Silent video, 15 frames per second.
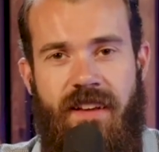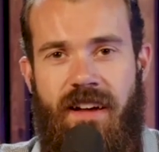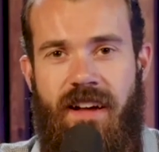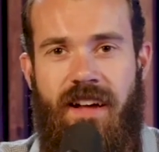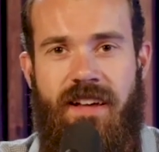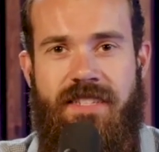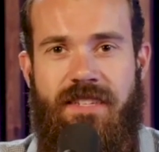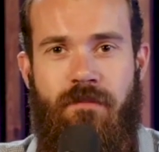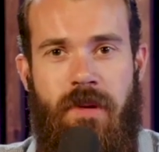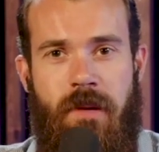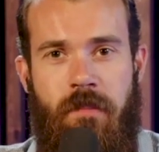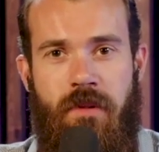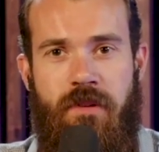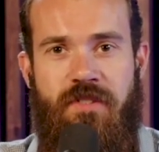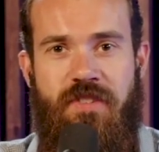Some
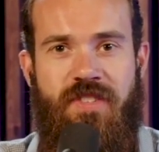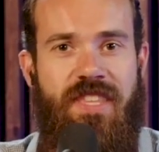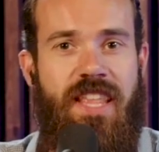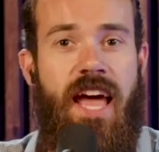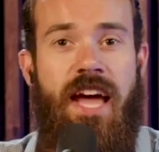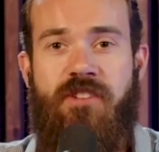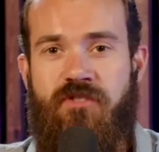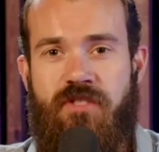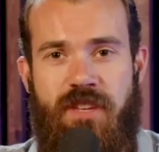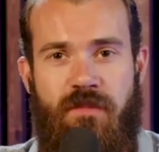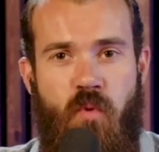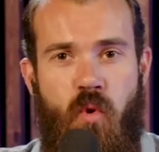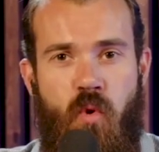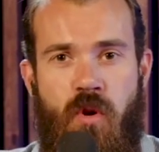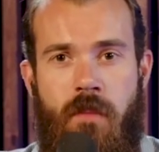people are just naturally
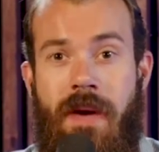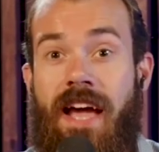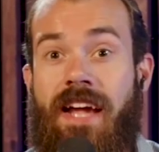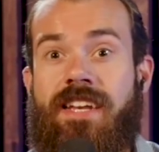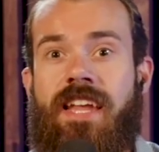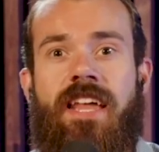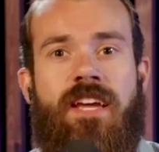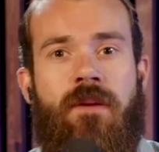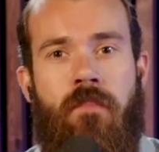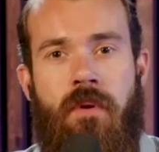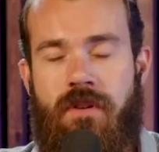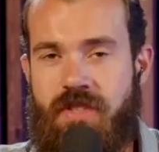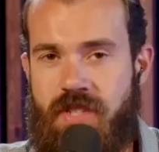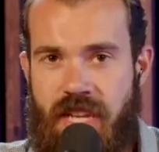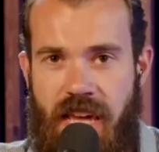more magnetic
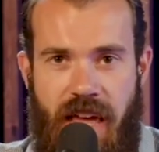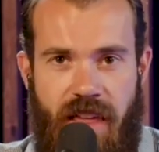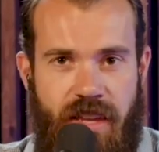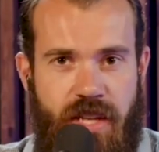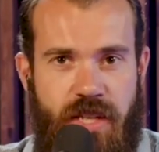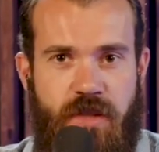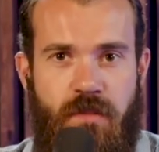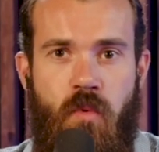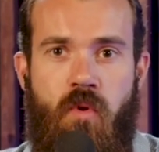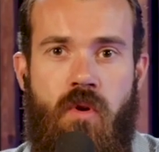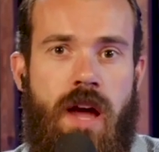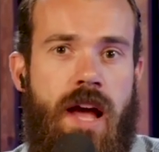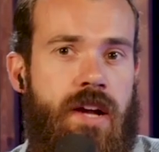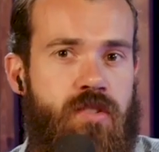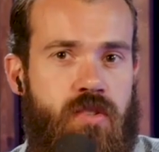personalities, more
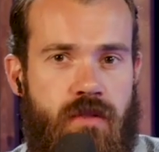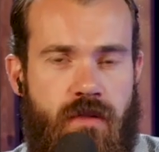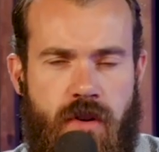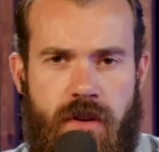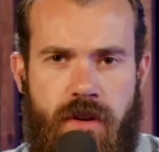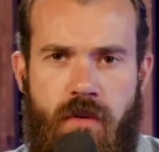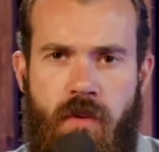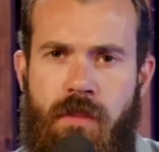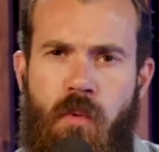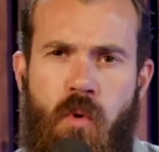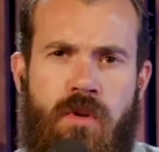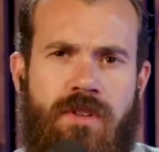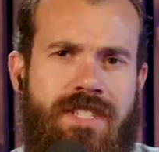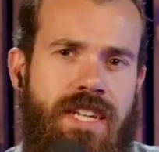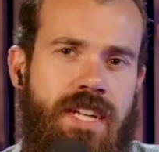extroverted, or more
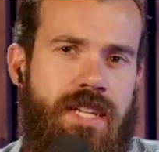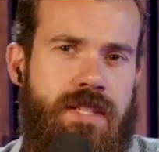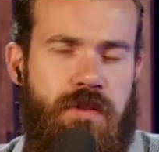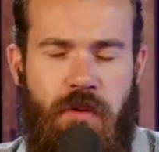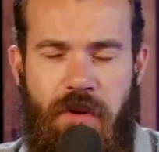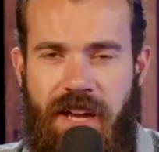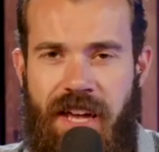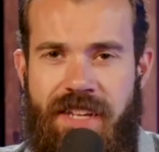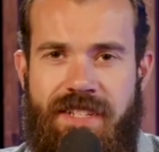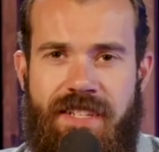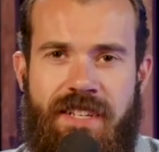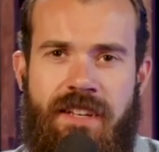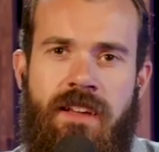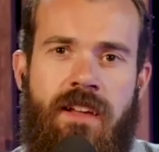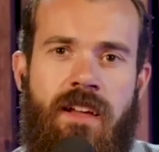deeds
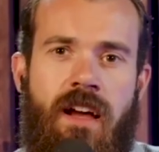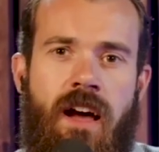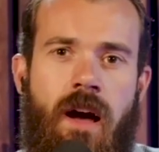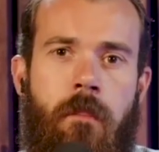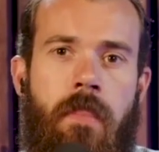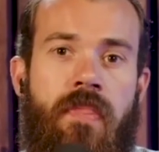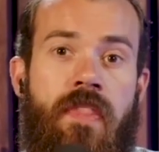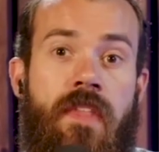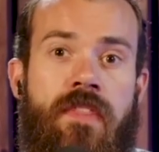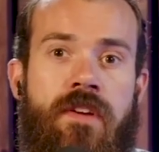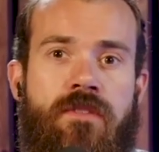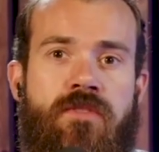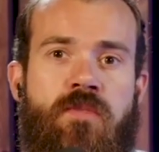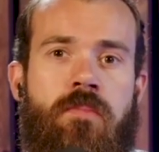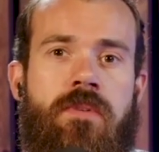oriented. But then
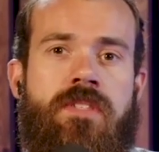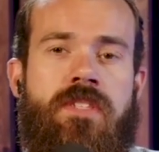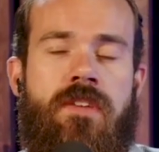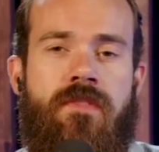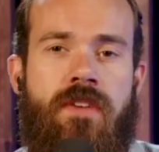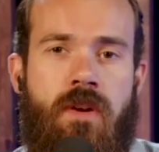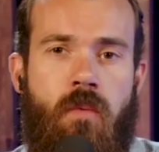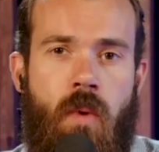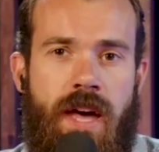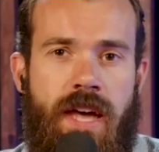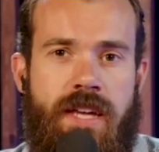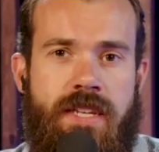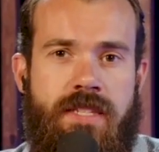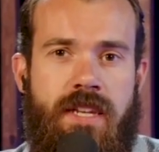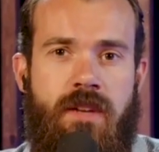there's specific
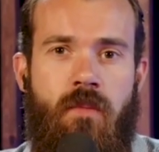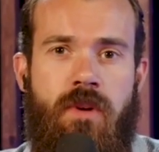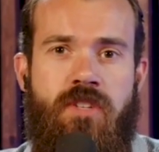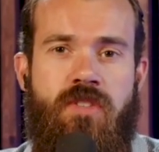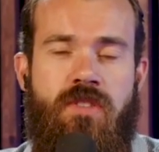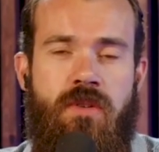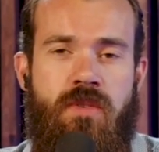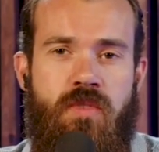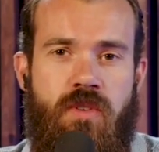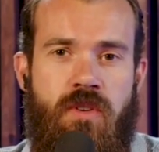ways in which those are